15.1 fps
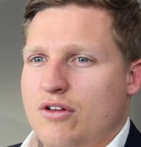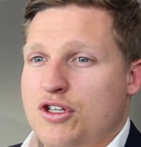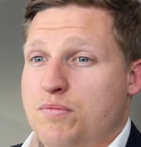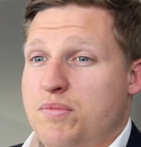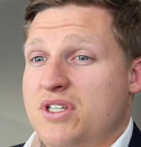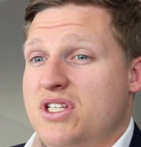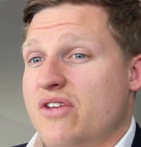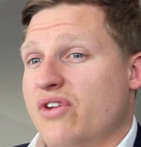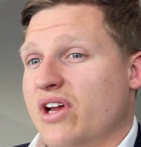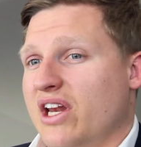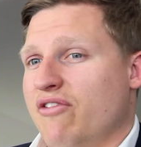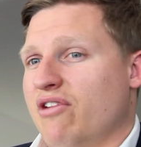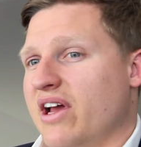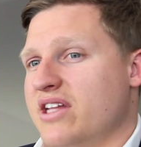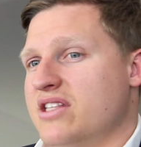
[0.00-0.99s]

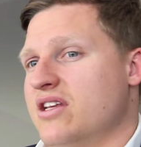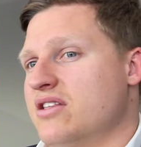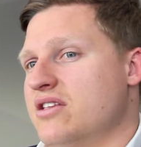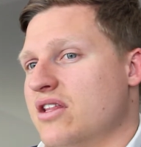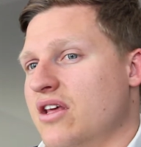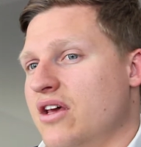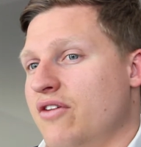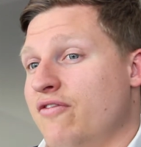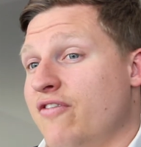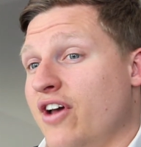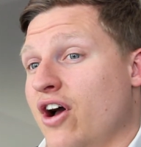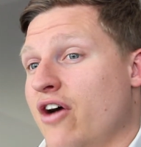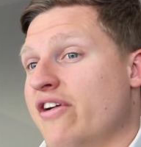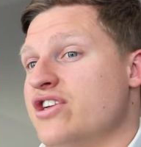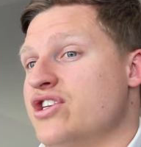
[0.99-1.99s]
Specifically related to the
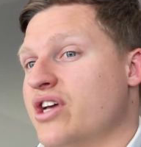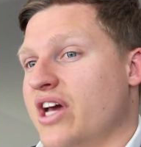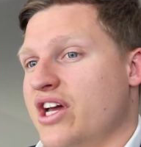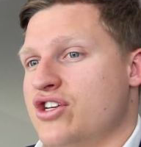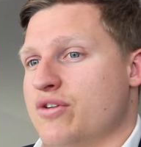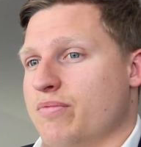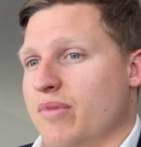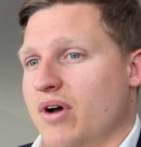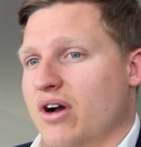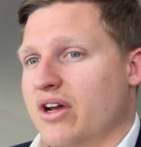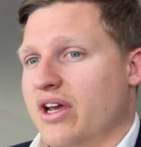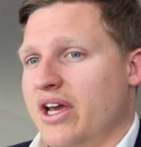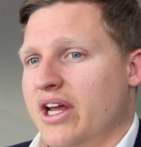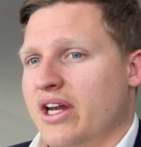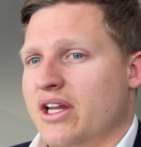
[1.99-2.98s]
VR education
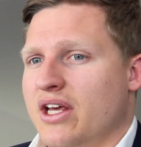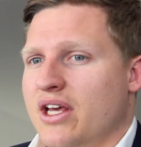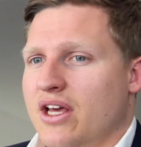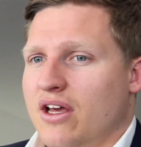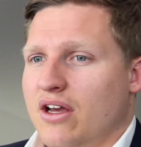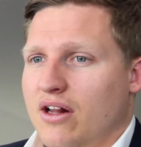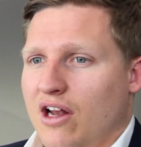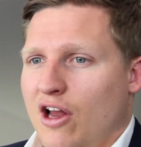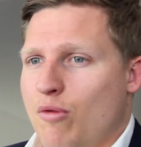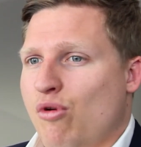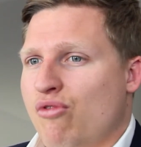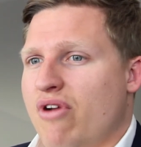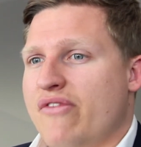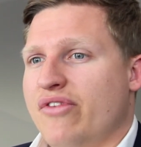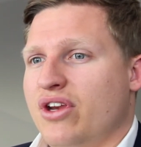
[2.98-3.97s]
market,
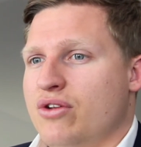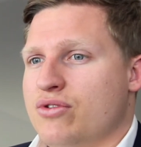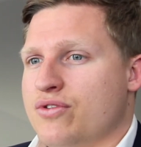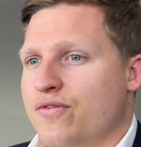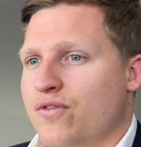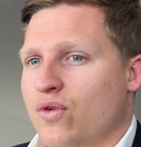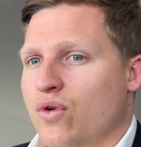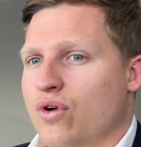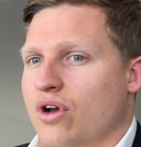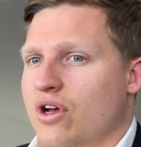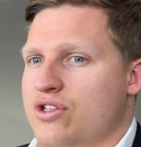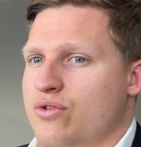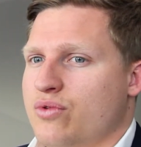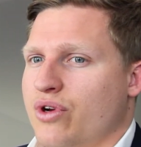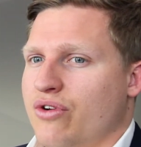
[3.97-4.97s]
global revenues are
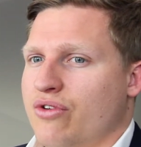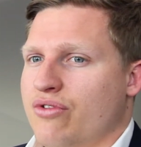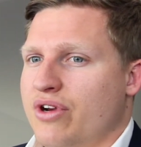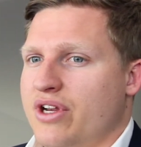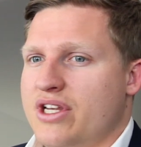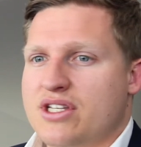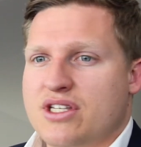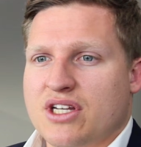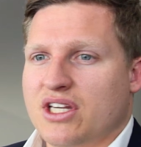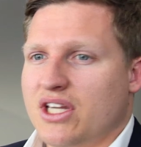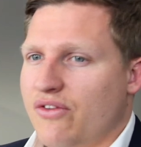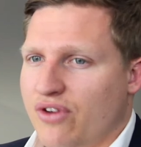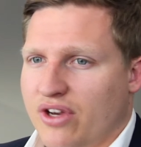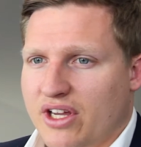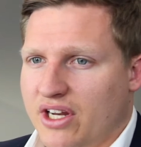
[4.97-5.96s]
forecast to increase
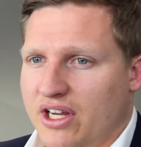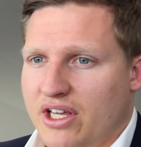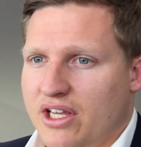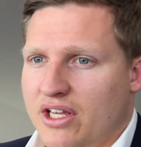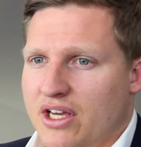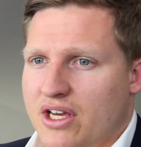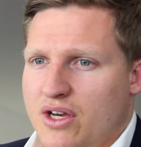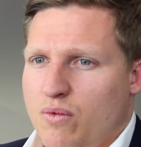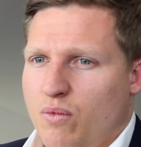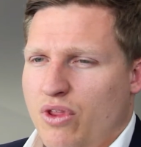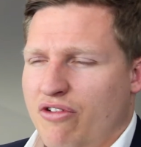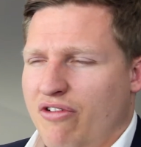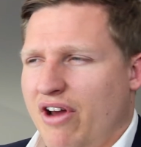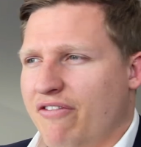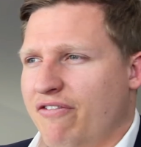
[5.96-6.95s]
significantly,
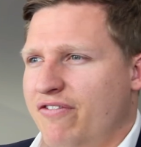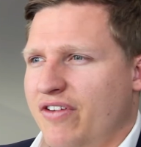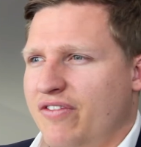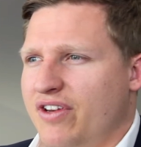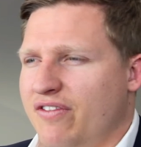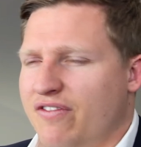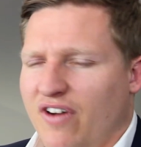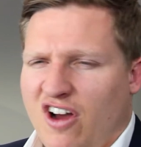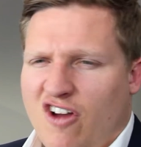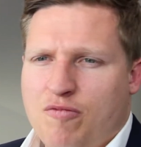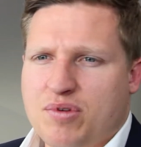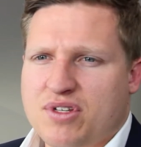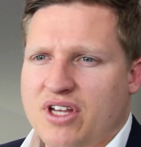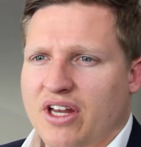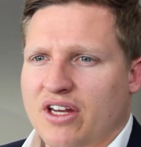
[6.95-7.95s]
with around
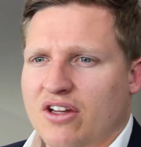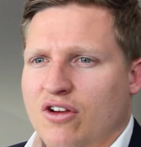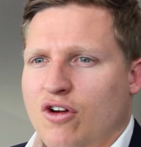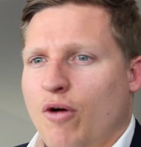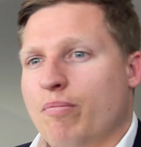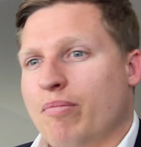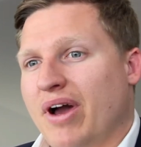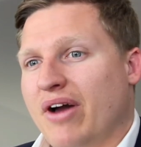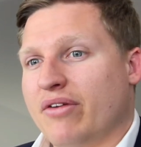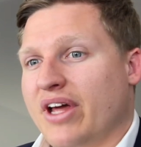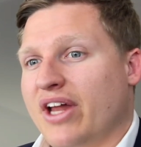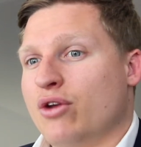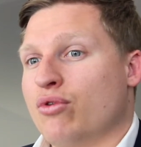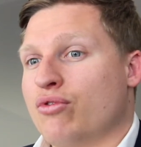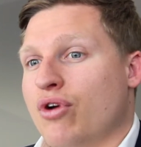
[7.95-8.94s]
55% compound
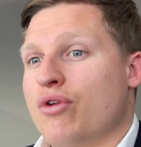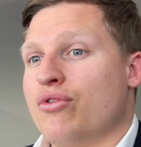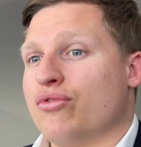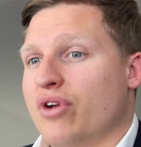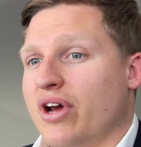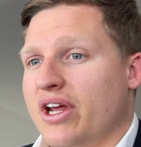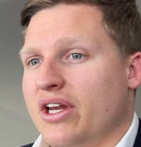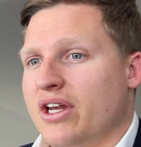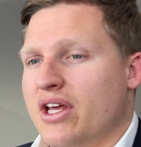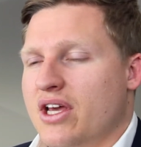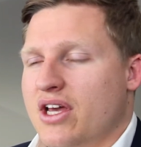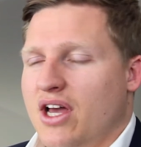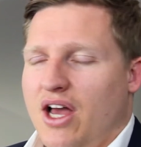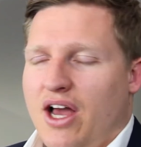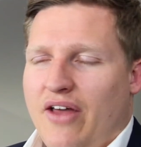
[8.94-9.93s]
annual growth rate,
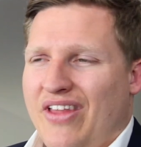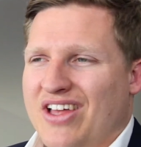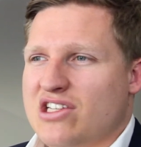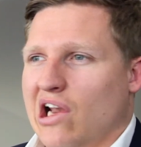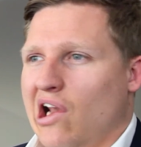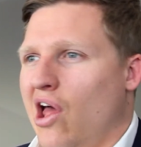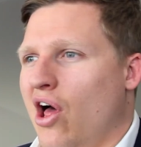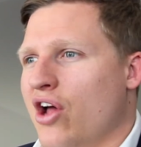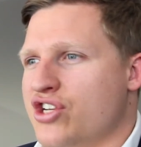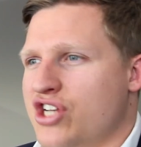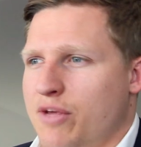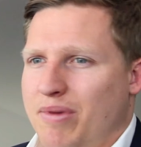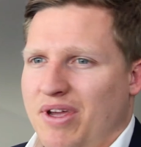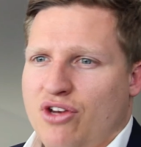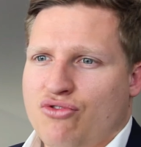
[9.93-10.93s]
and that's
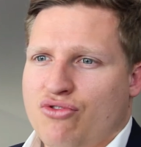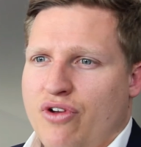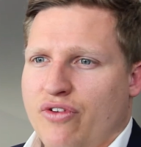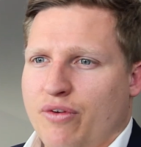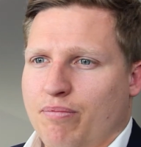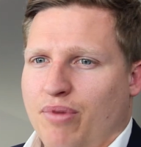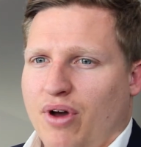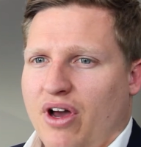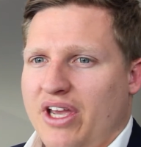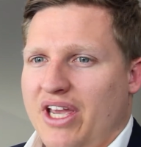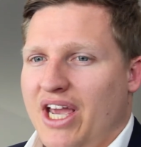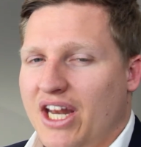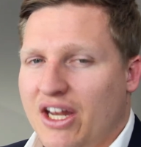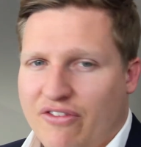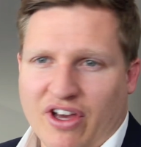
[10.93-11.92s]
largely been driven by
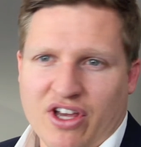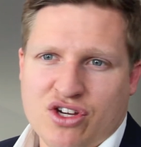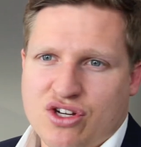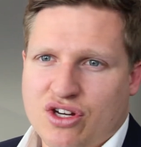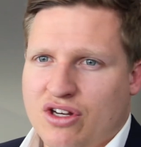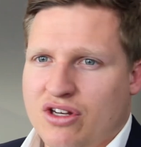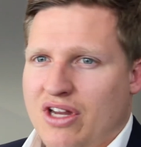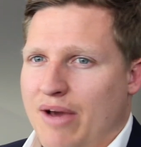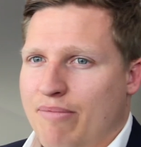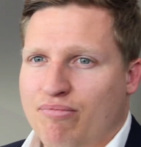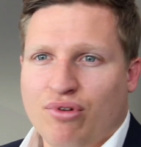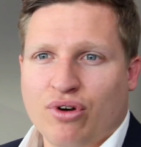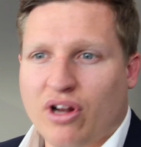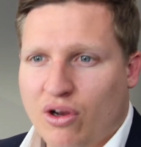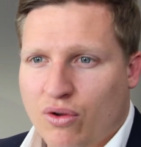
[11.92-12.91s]
innovation and
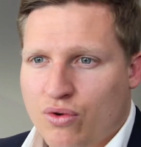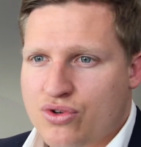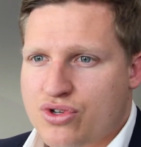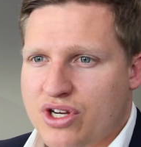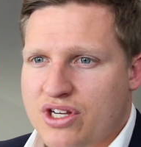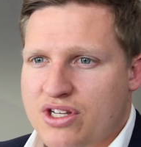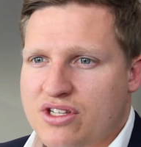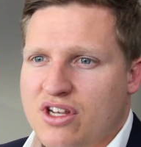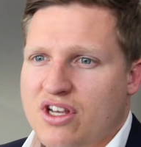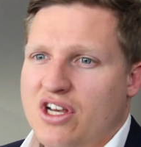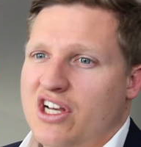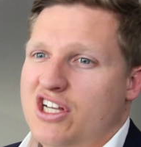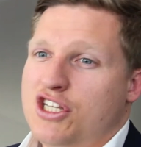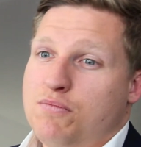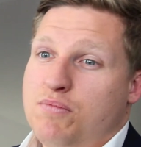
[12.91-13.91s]
product launches,
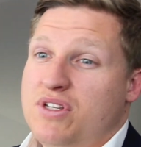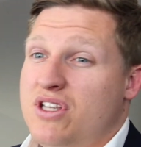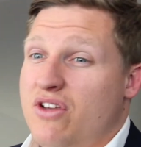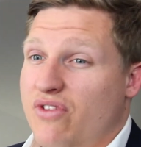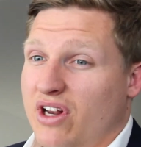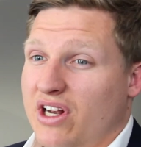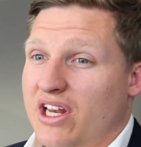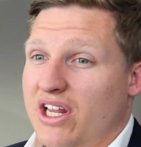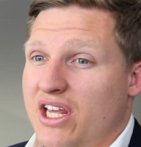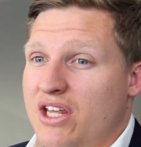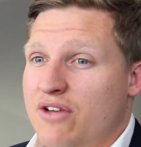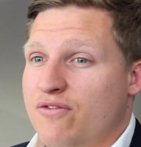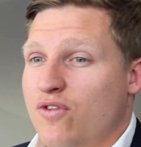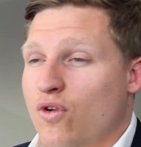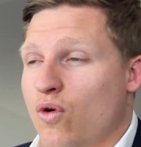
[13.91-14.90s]

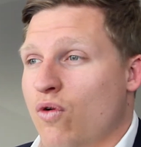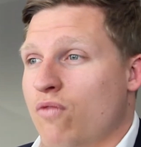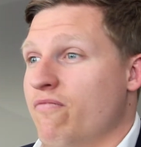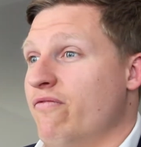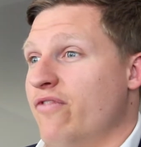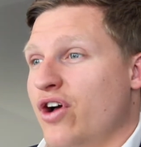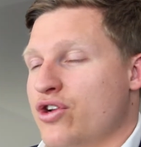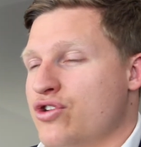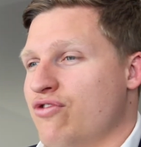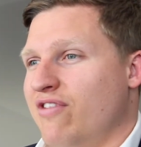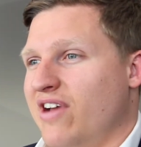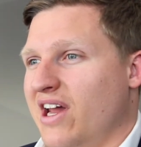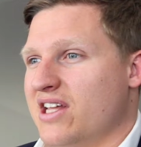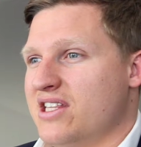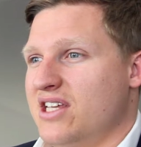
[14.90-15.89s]
specifically for
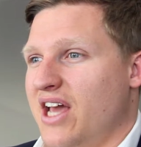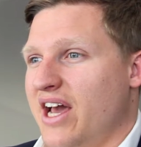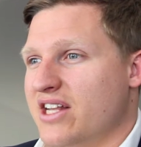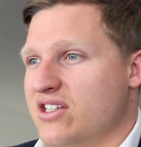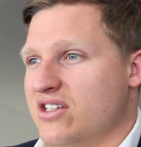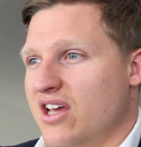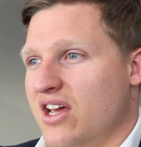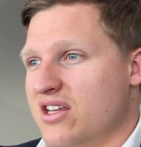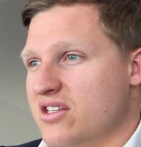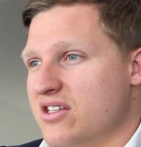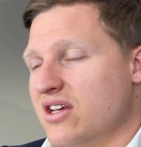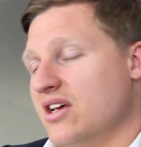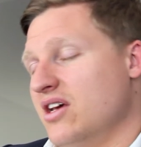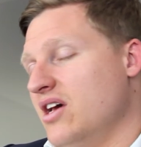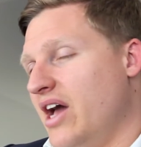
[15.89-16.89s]
virtual reality
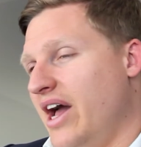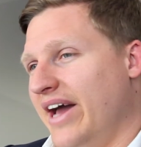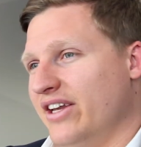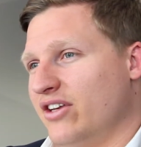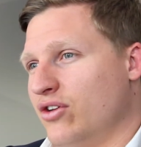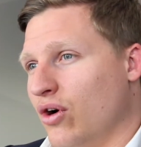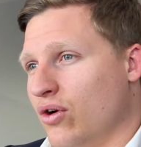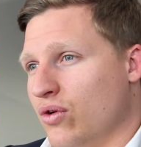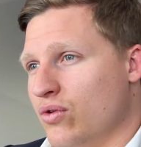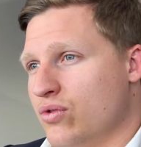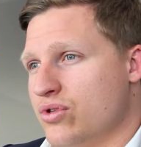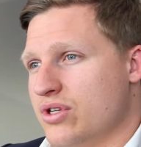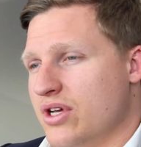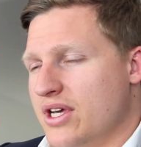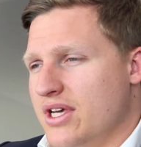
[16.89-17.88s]
headsets and
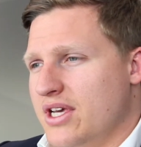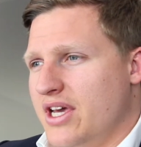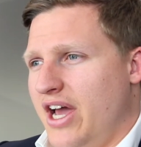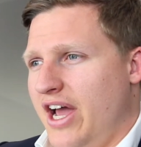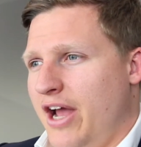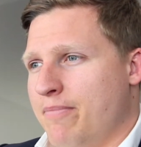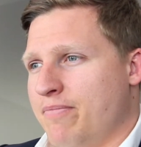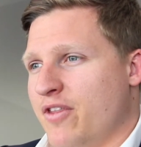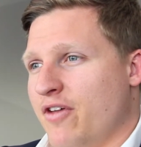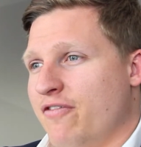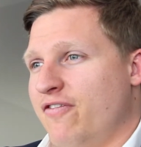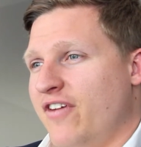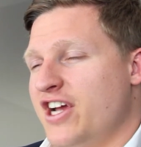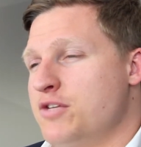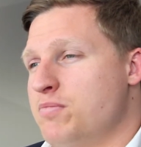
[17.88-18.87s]
goggles.
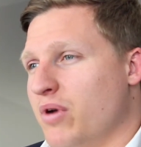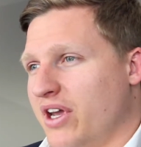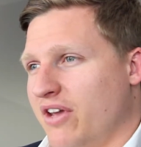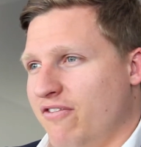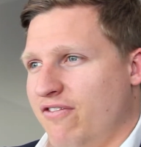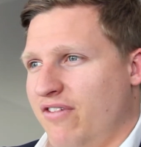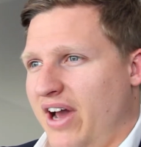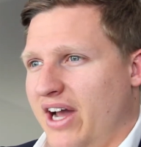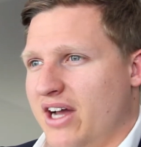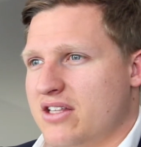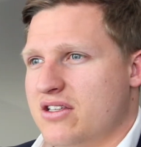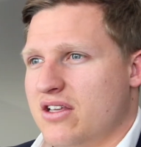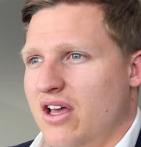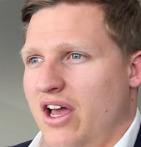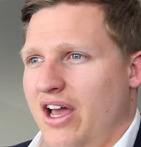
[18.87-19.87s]
Facebook, in
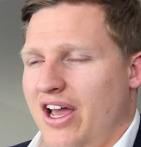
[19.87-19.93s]
fact,